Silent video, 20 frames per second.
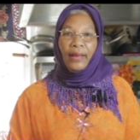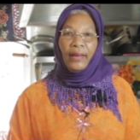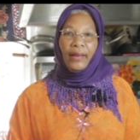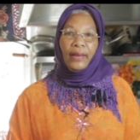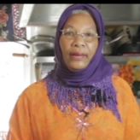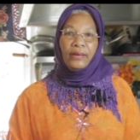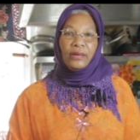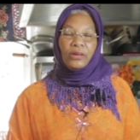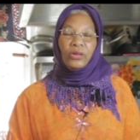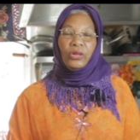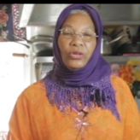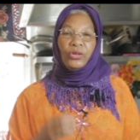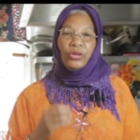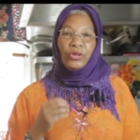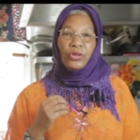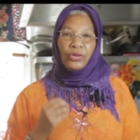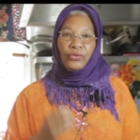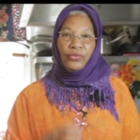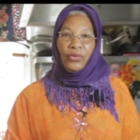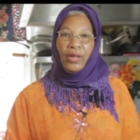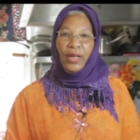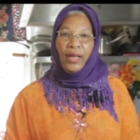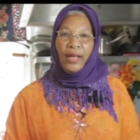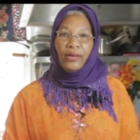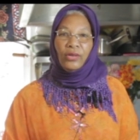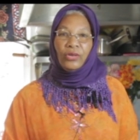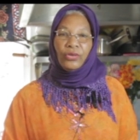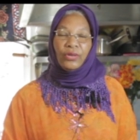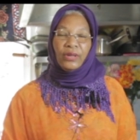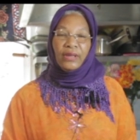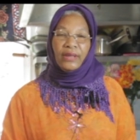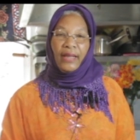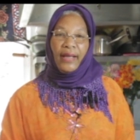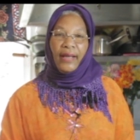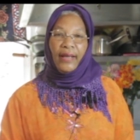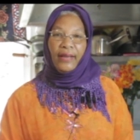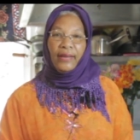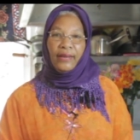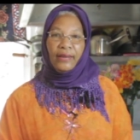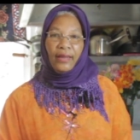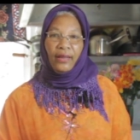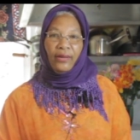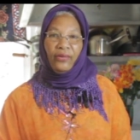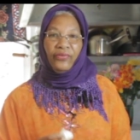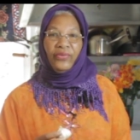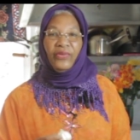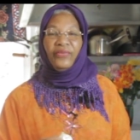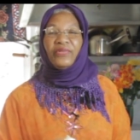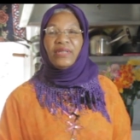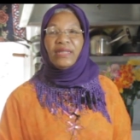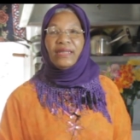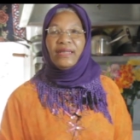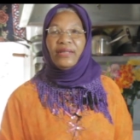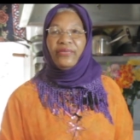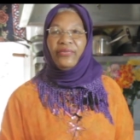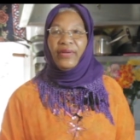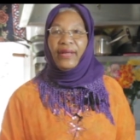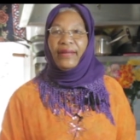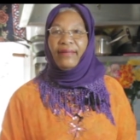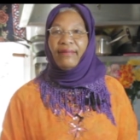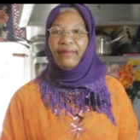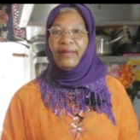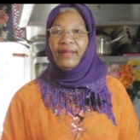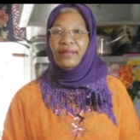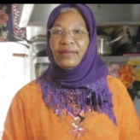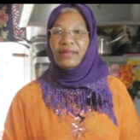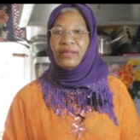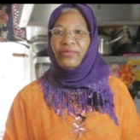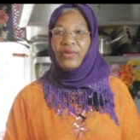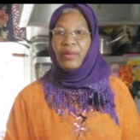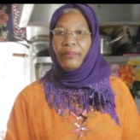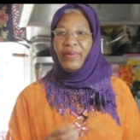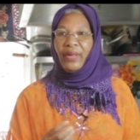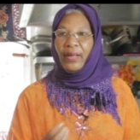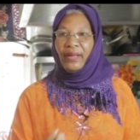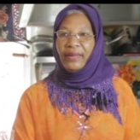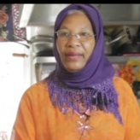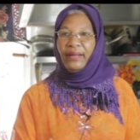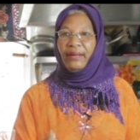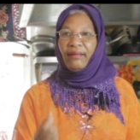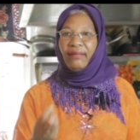It's used for 150 different things of the body.